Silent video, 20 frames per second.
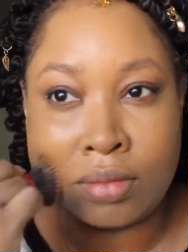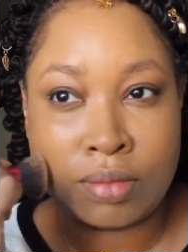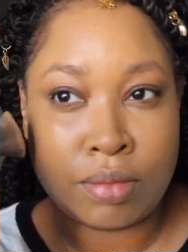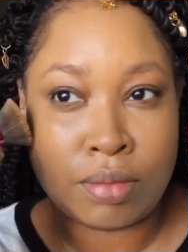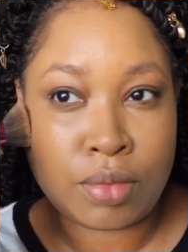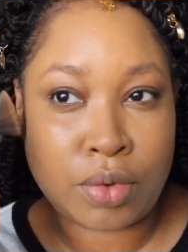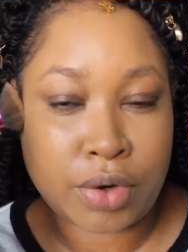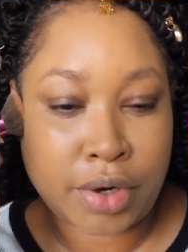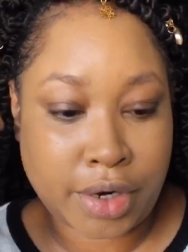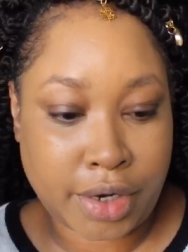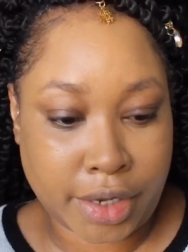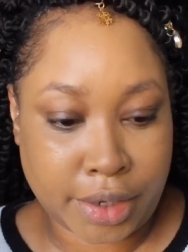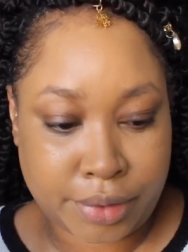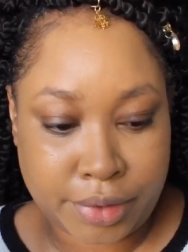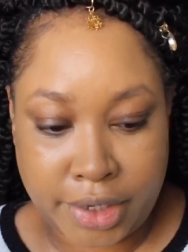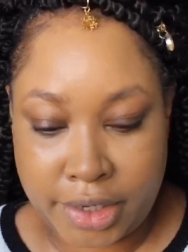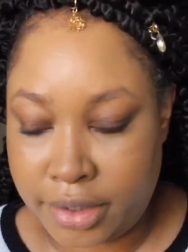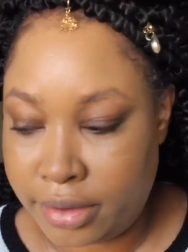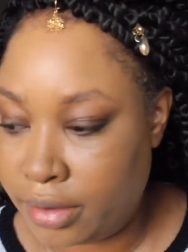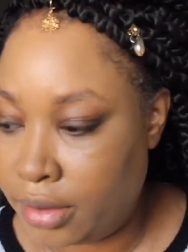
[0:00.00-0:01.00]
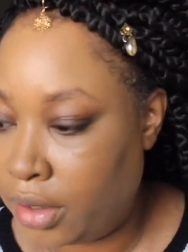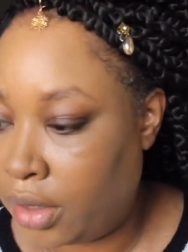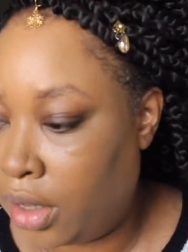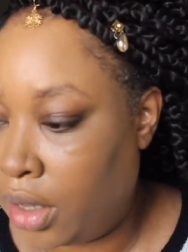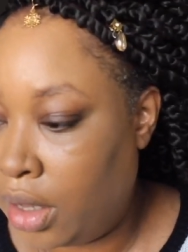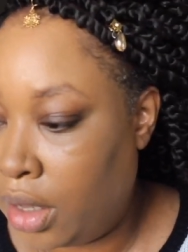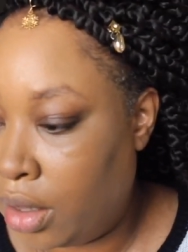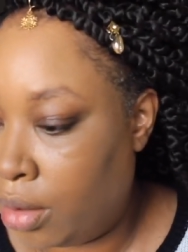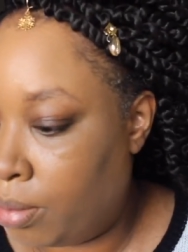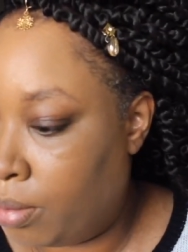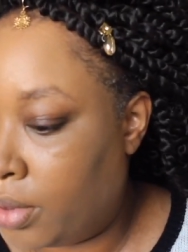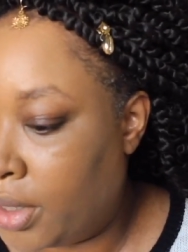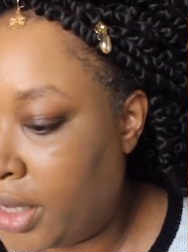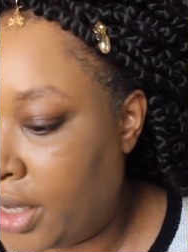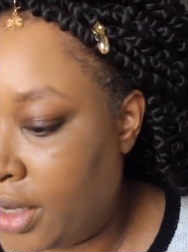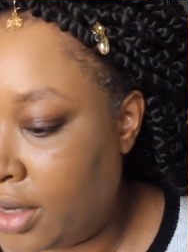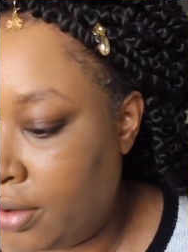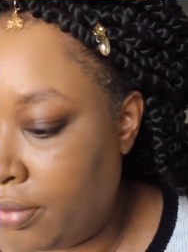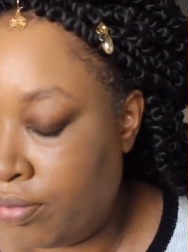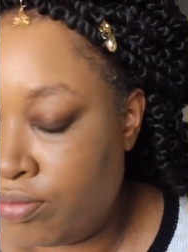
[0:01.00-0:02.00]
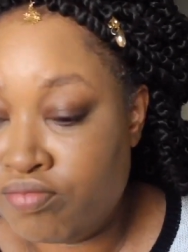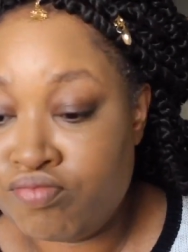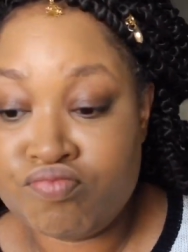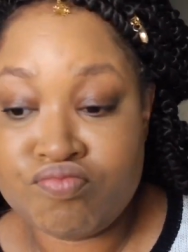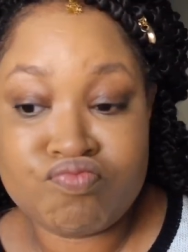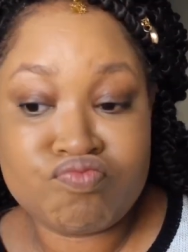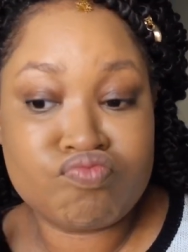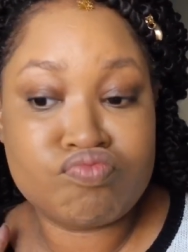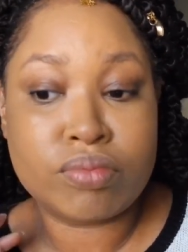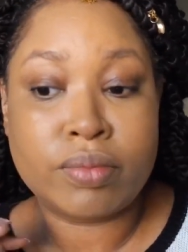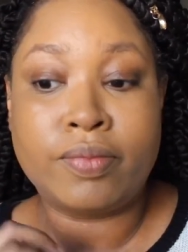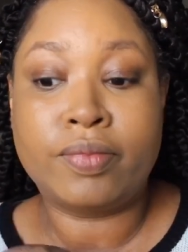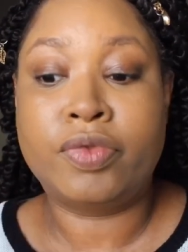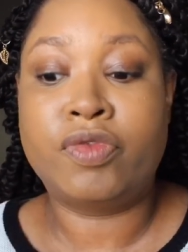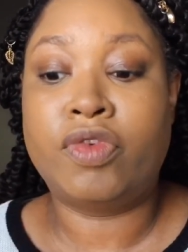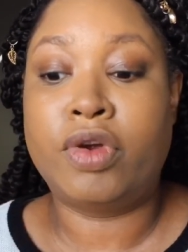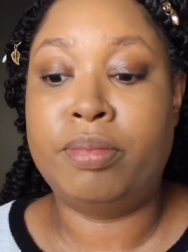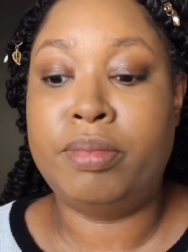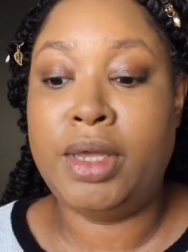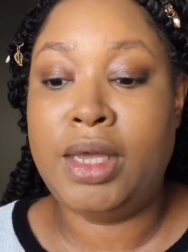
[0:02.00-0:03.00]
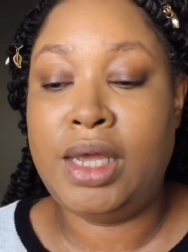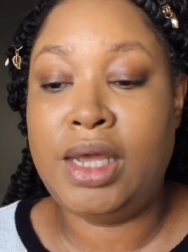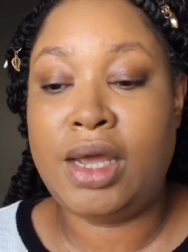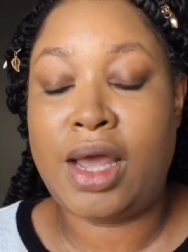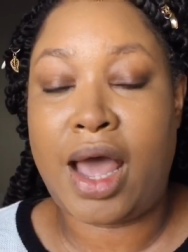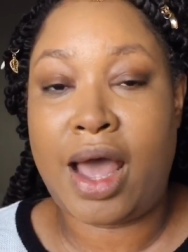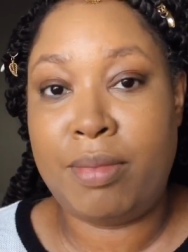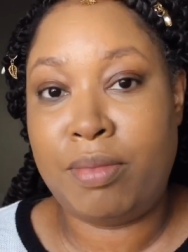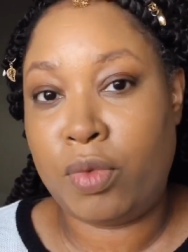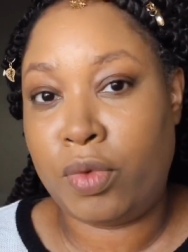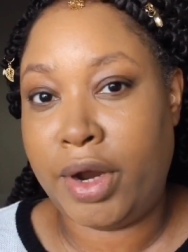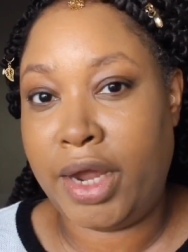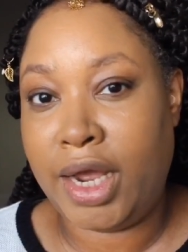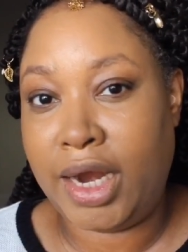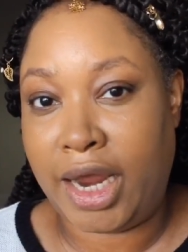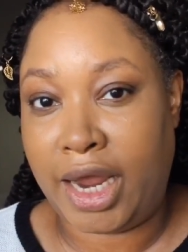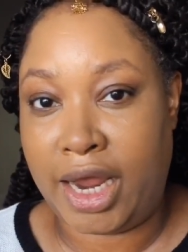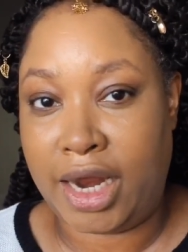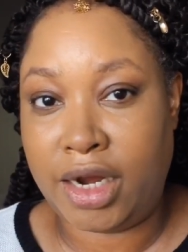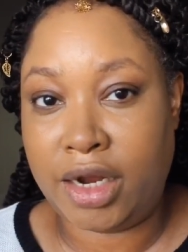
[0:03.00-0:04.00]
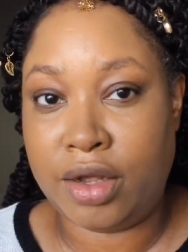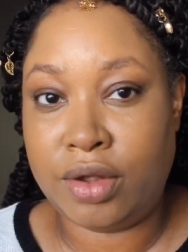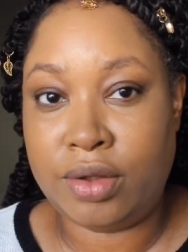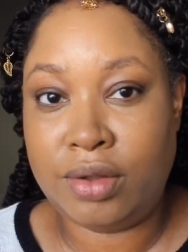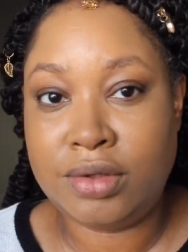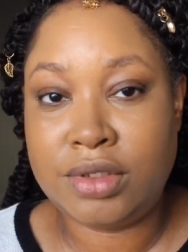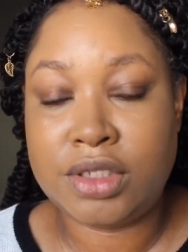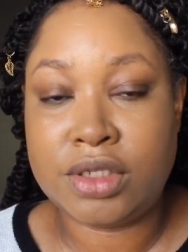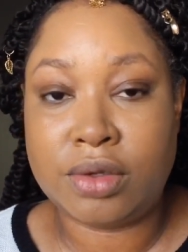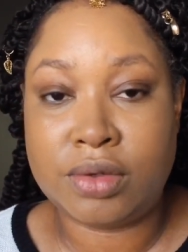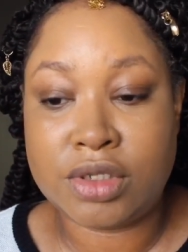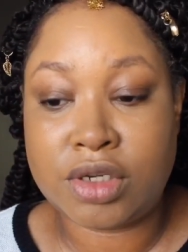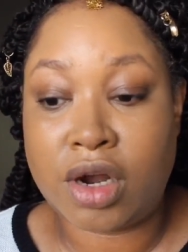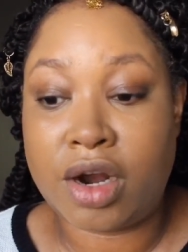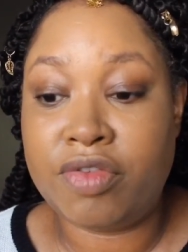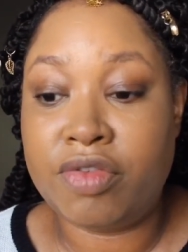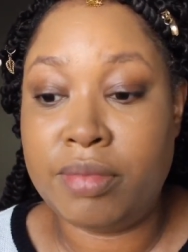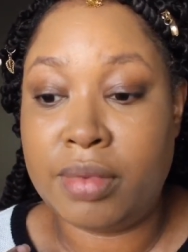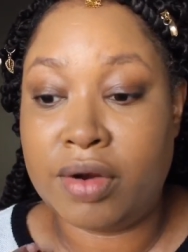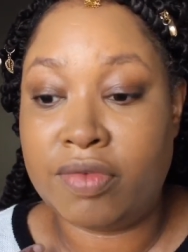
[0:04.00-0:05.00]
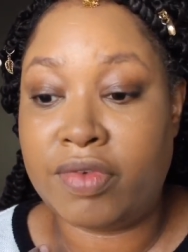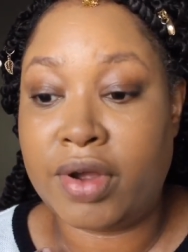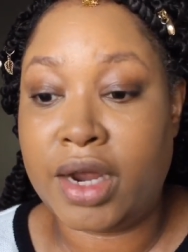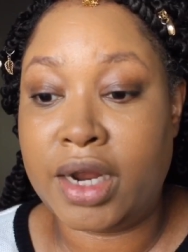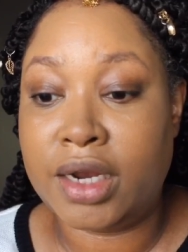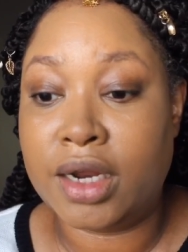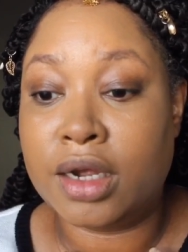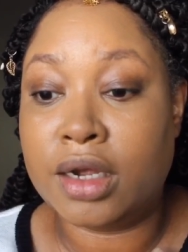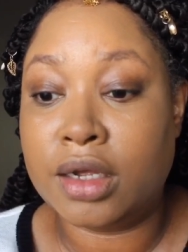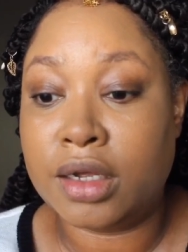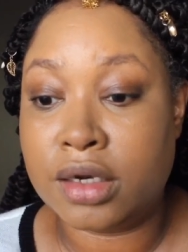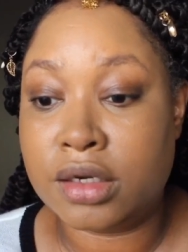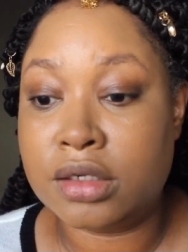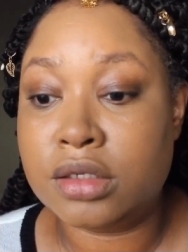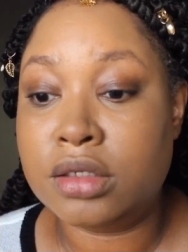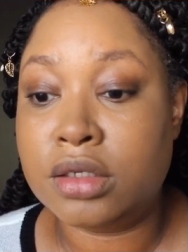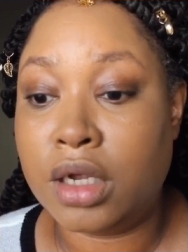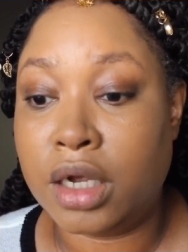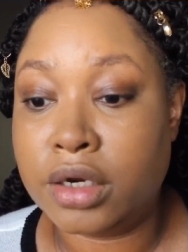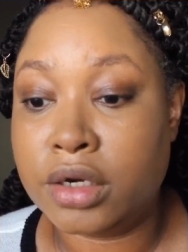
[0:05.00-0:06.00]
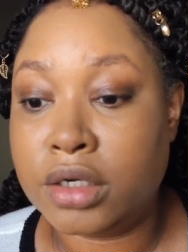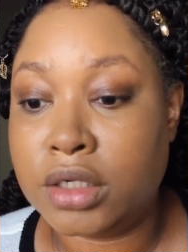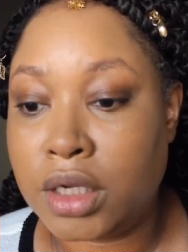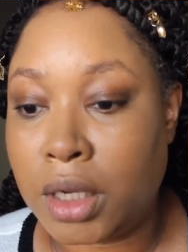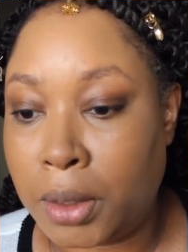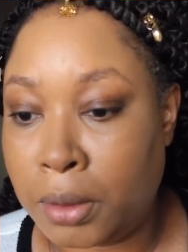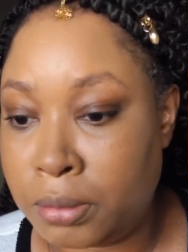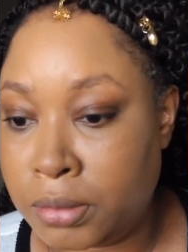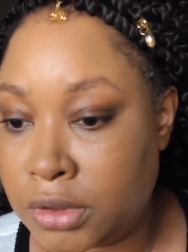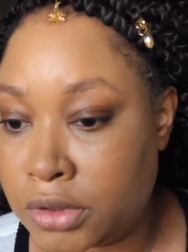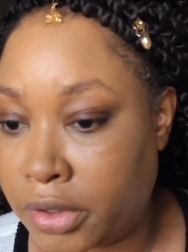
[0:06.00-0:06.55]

more golden, but for me, I'm red and gold, so it's hard for me to find a good undertone.